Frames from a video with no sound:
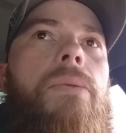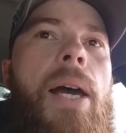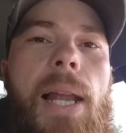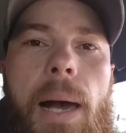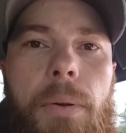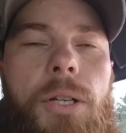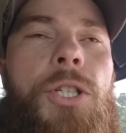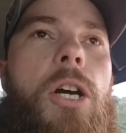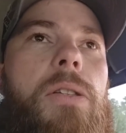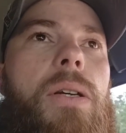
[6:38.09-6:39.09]
they liable to
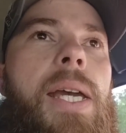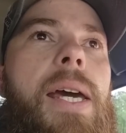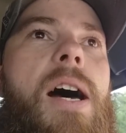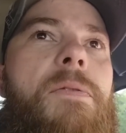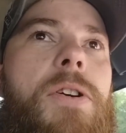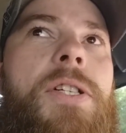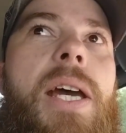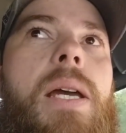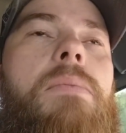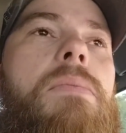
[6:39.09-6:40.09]
jerk their kid off your
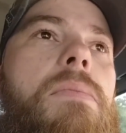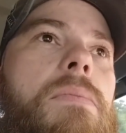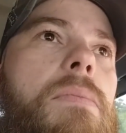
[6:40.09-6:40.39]
team